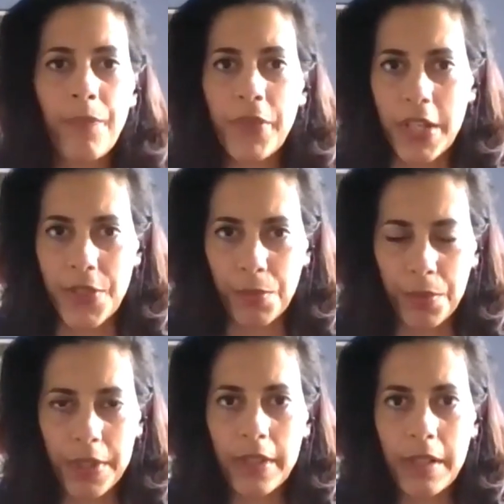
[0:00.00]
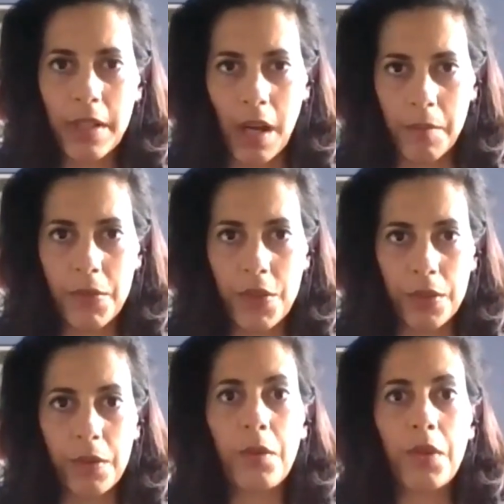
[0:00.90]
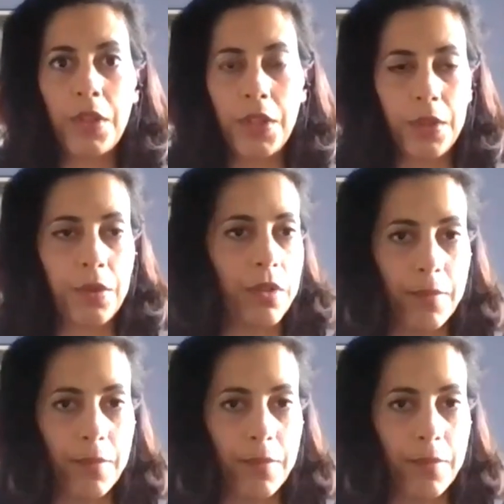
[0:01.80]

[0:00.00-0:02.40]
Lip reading: It's really come to you